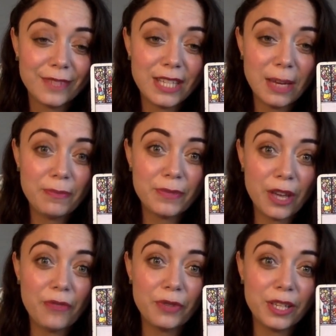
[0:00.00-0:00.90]
Deep
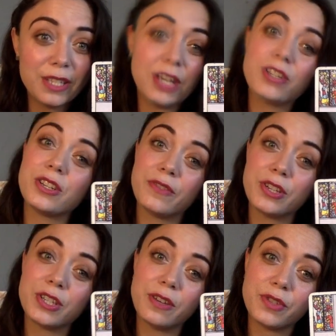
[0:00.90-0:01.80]
self-realization of the
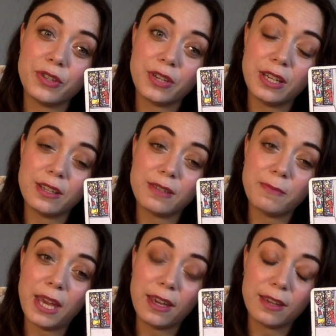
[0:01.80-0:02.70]
shifts you're needing to
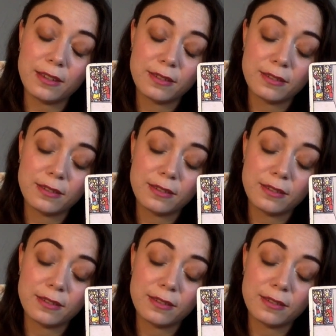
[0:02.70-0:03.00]
make.